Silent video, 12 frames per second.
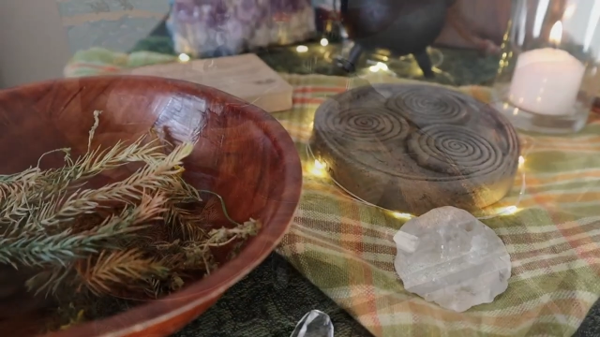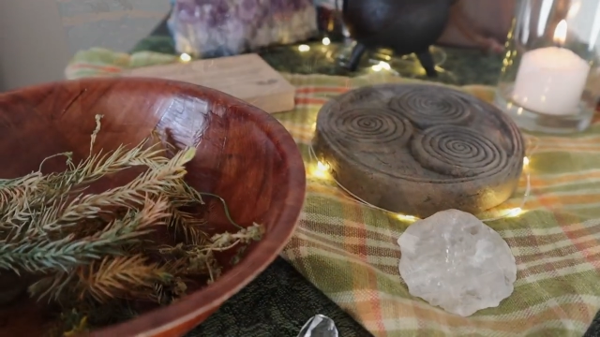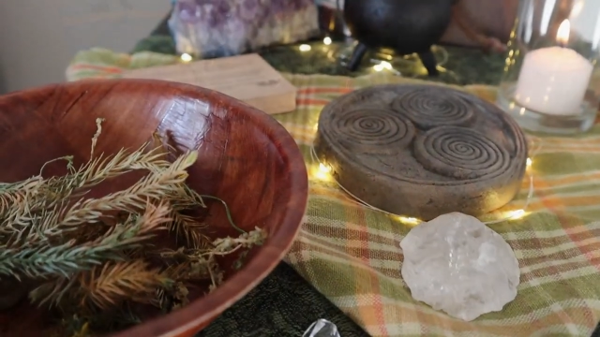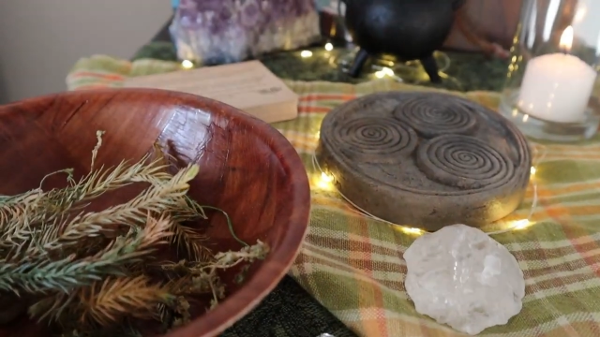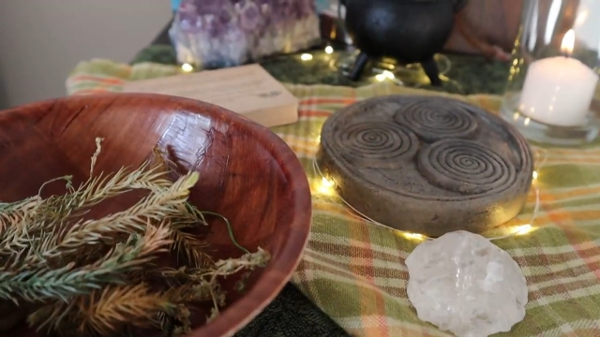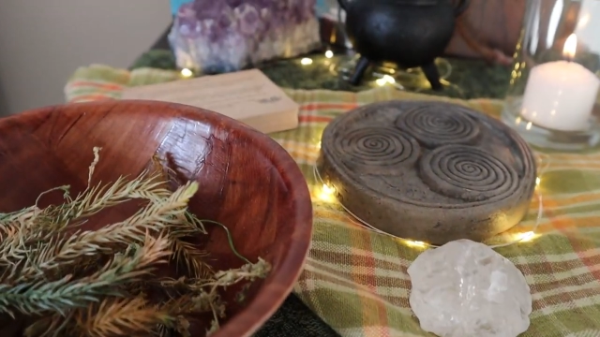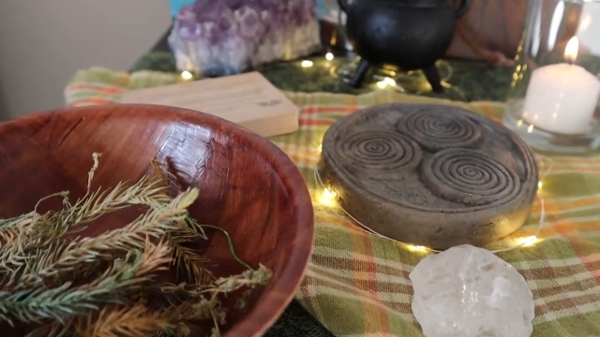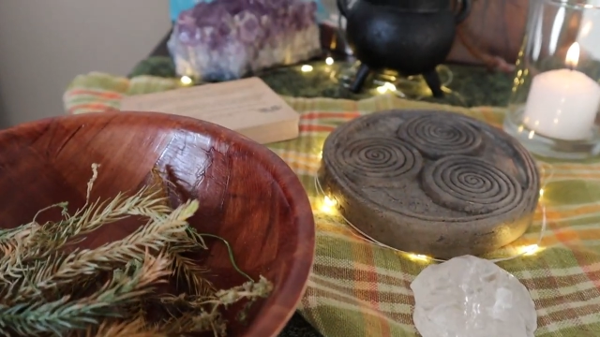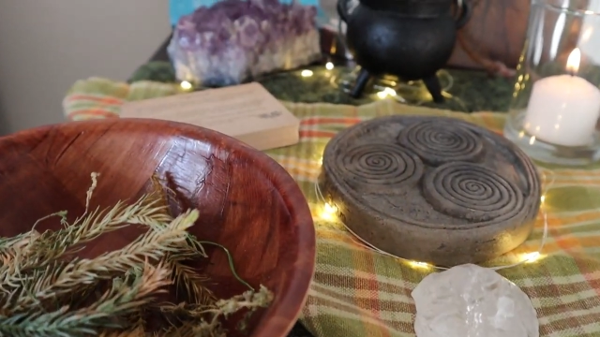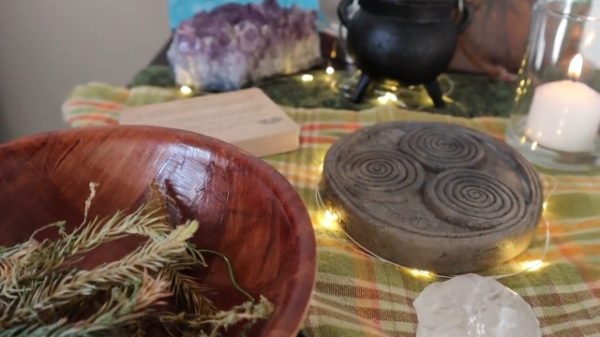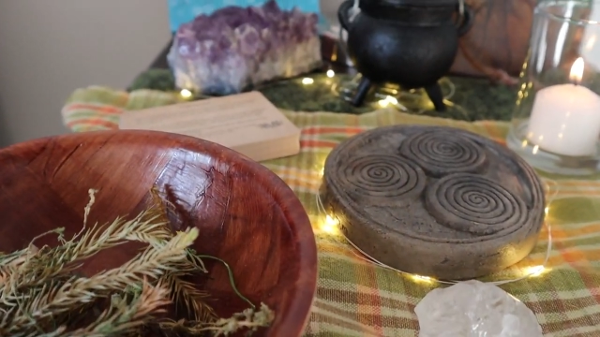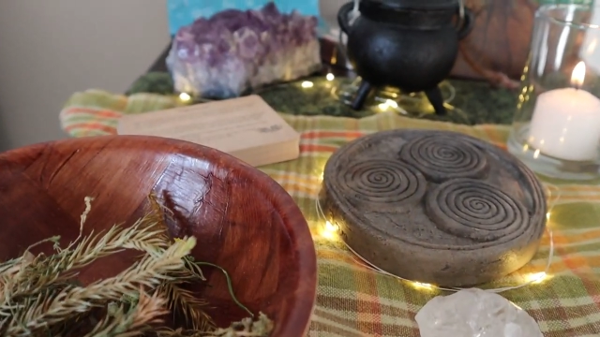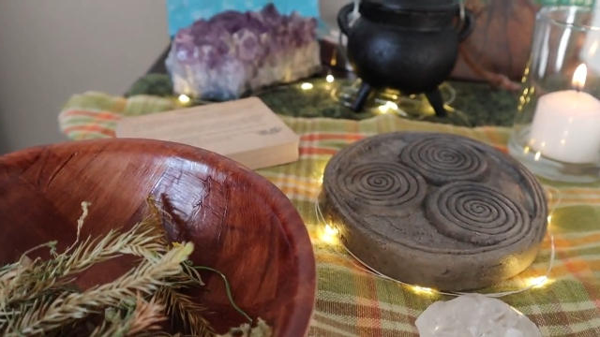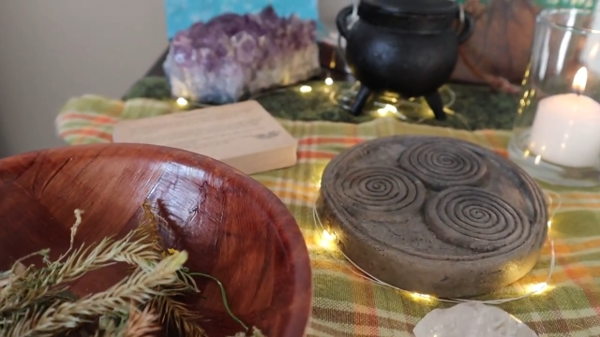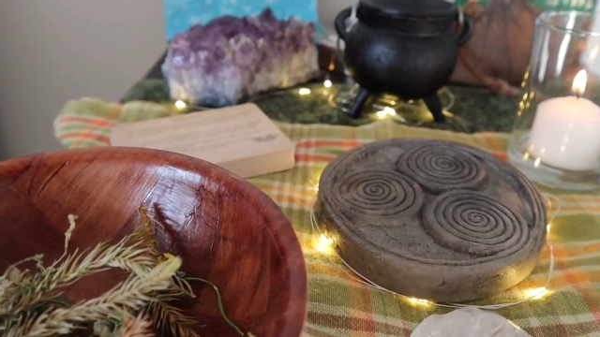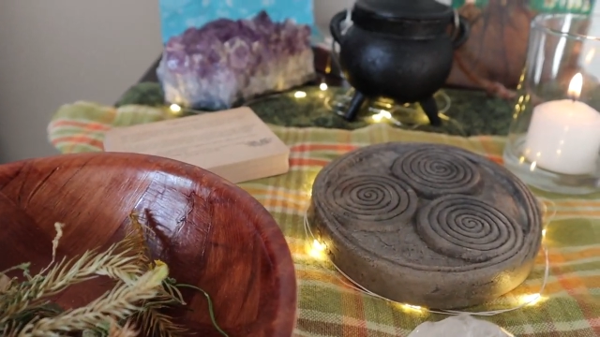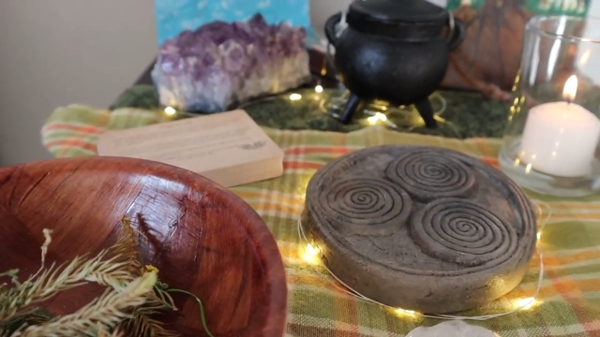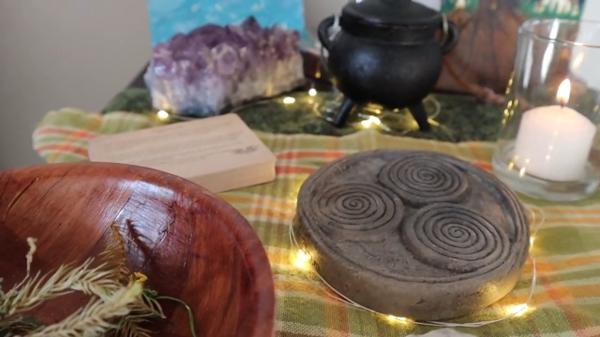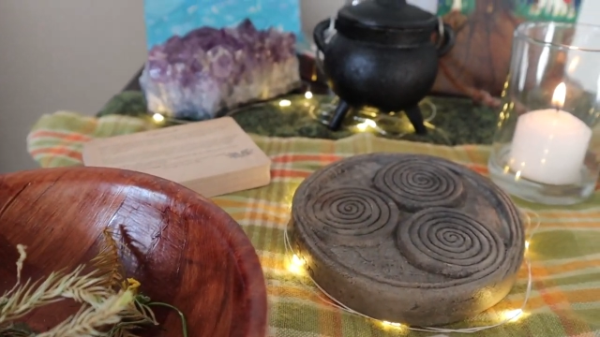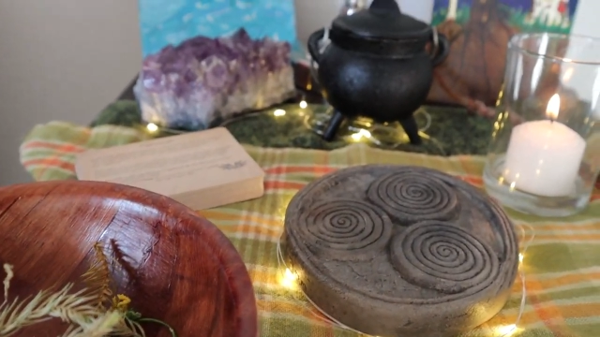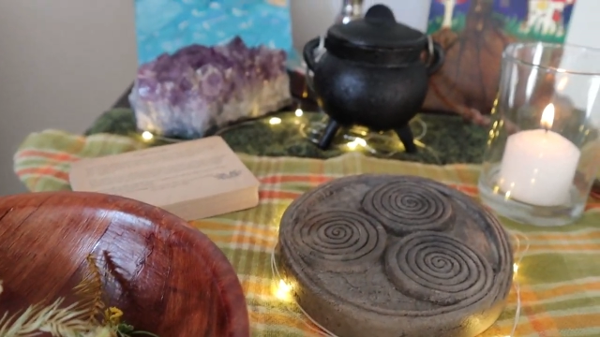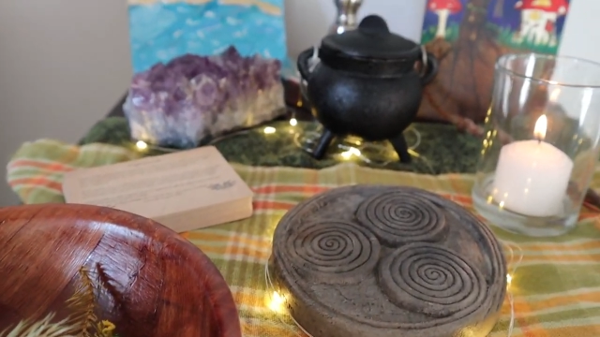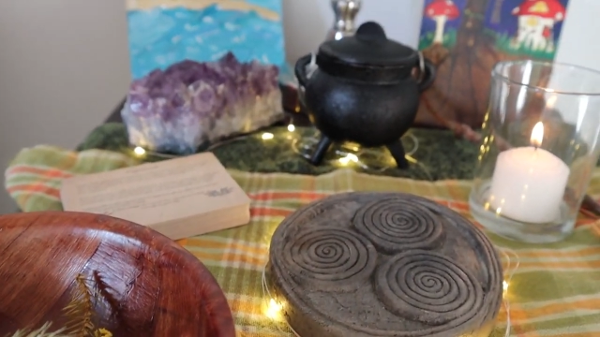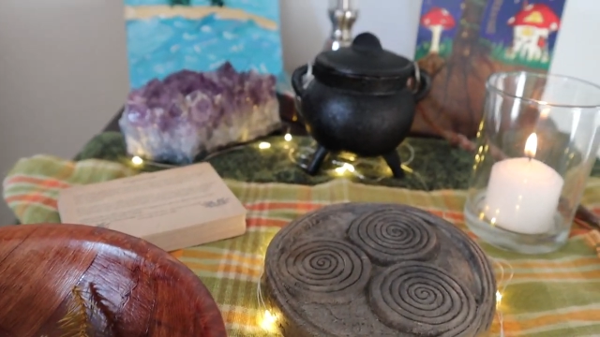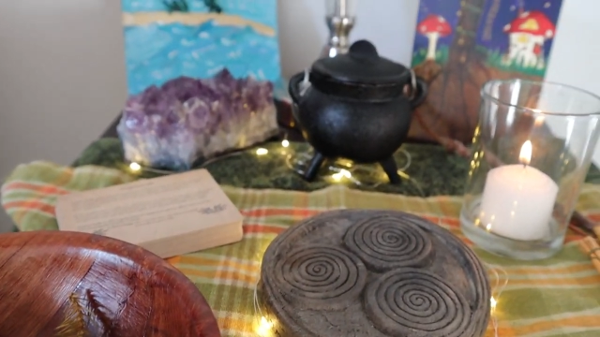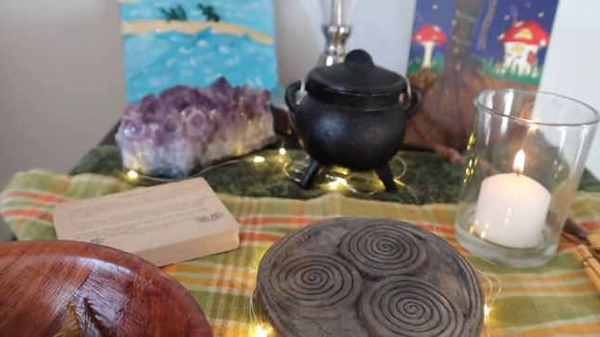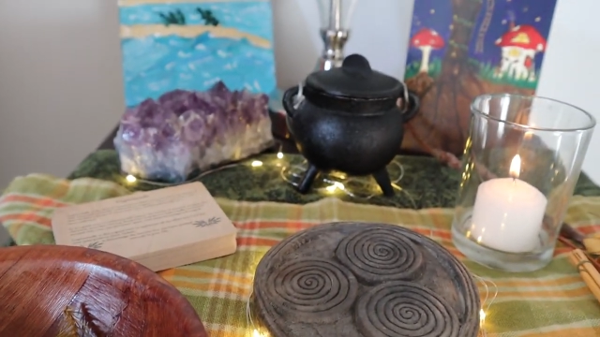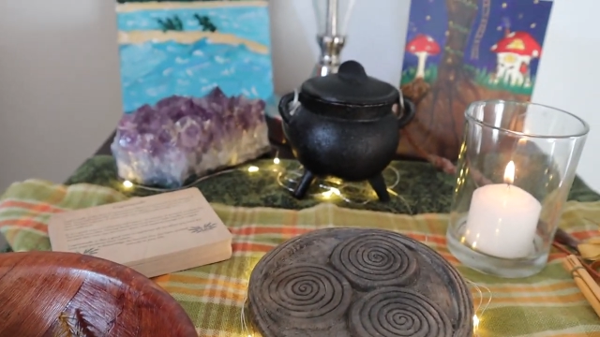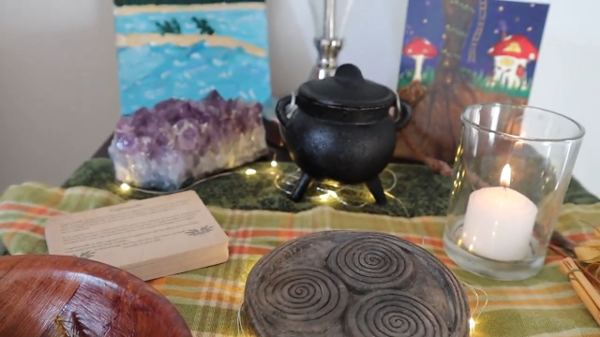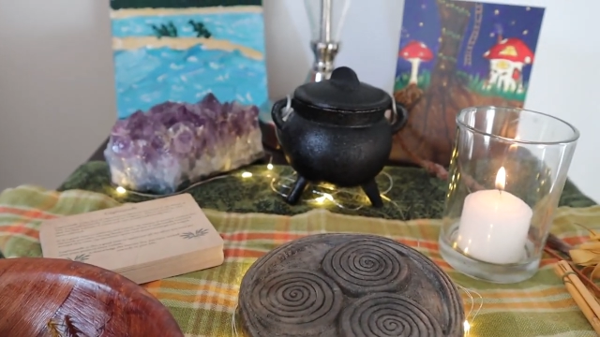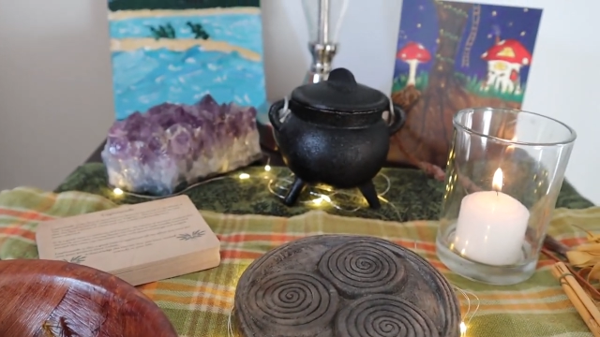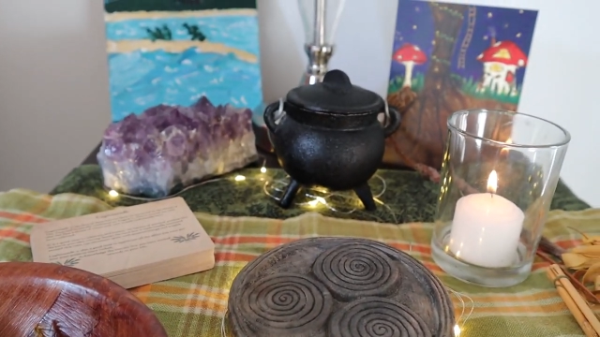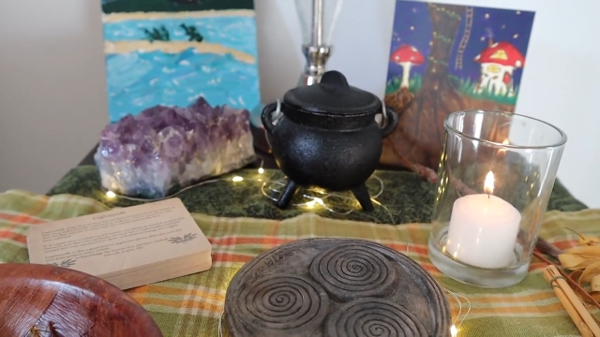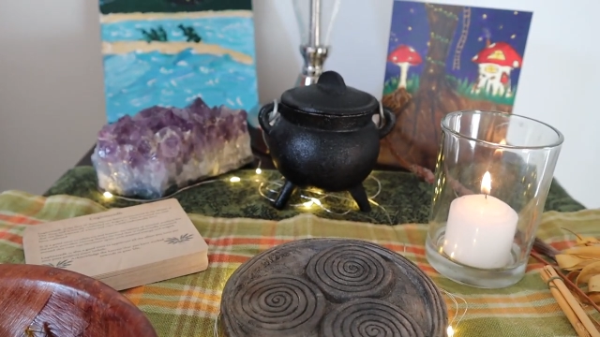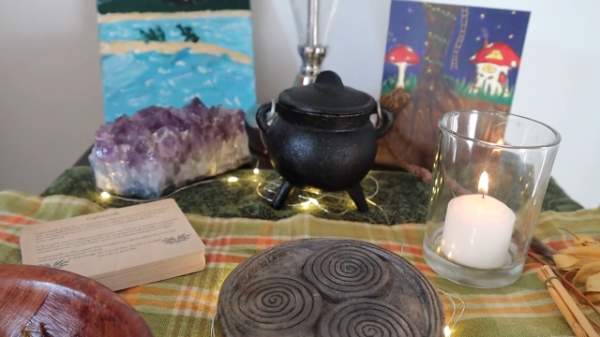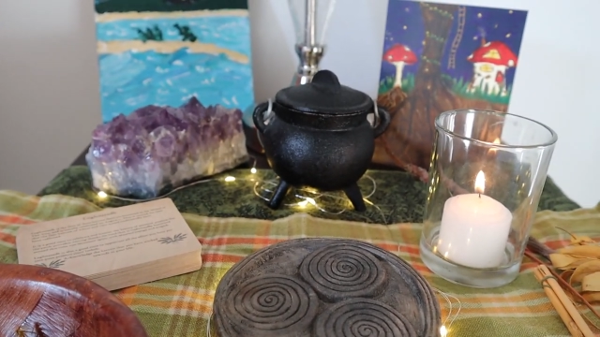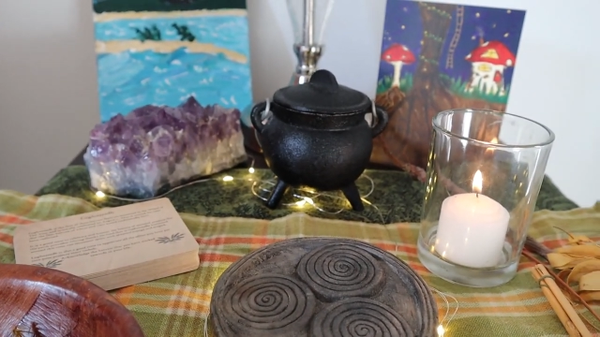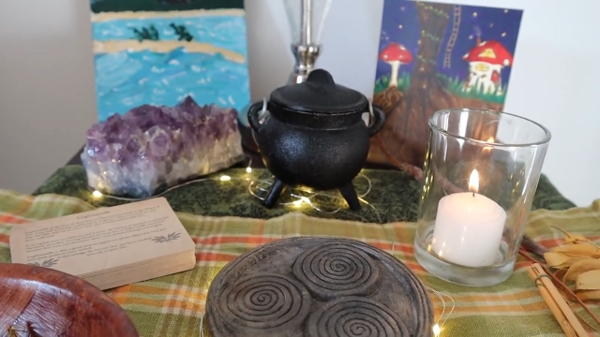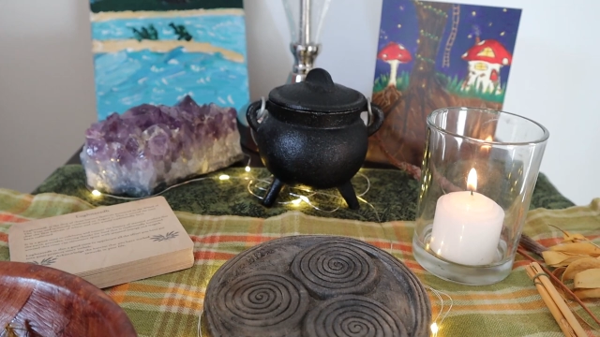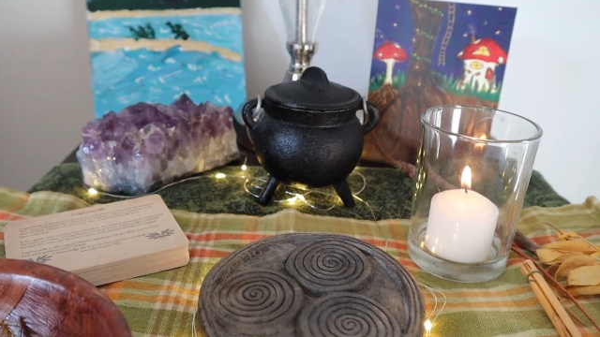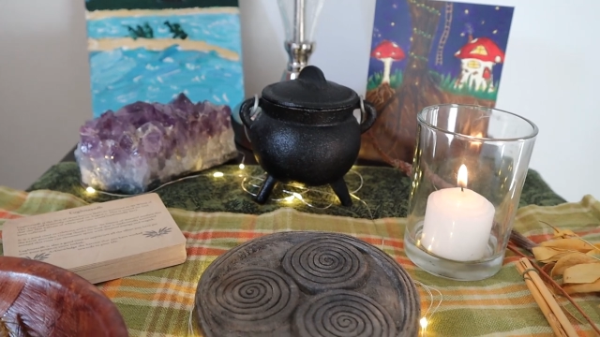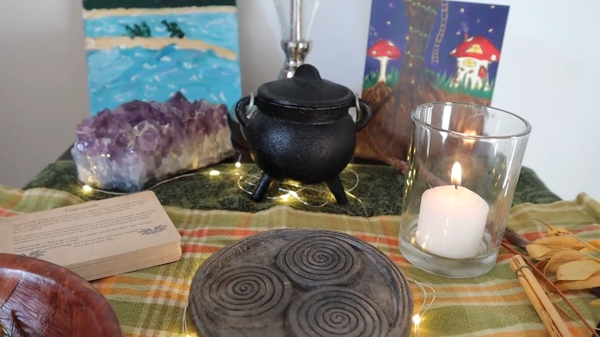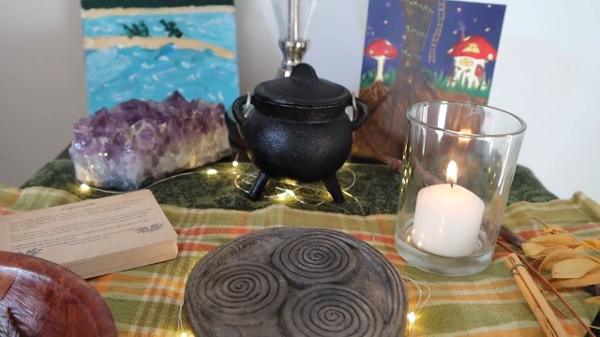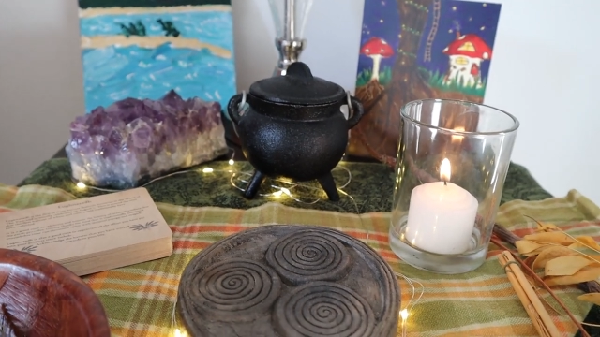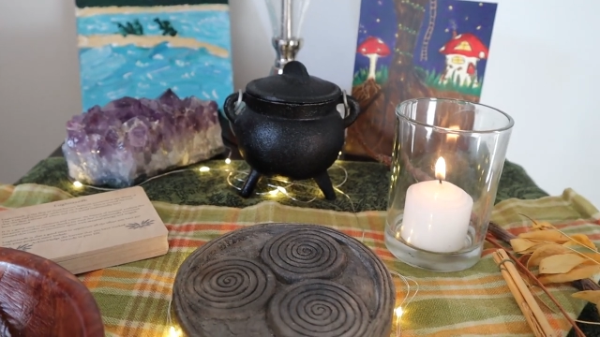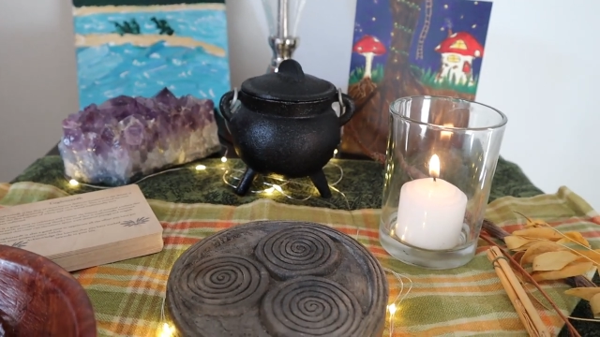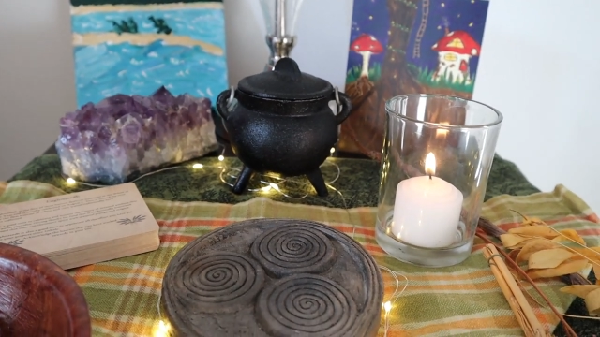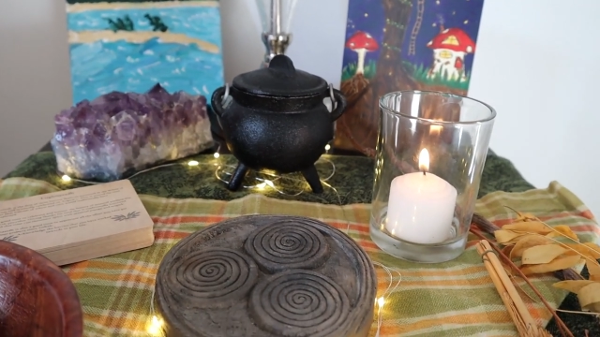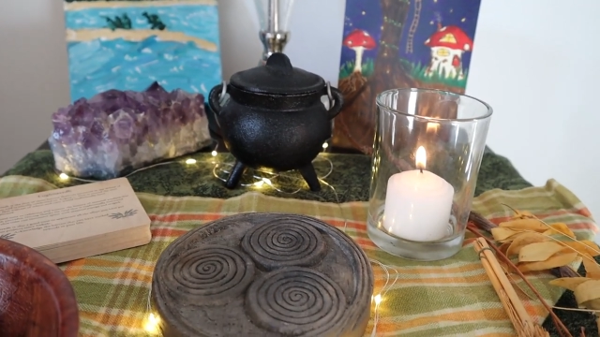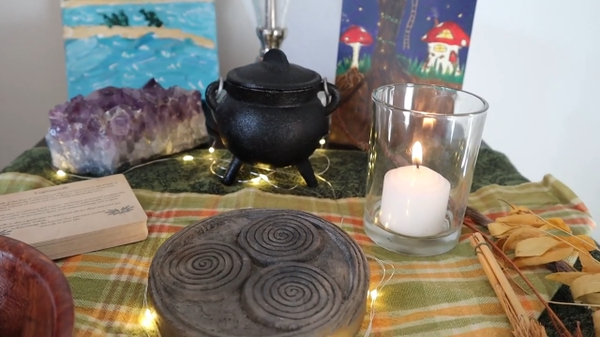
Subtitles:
Nobody's mouth can be seen.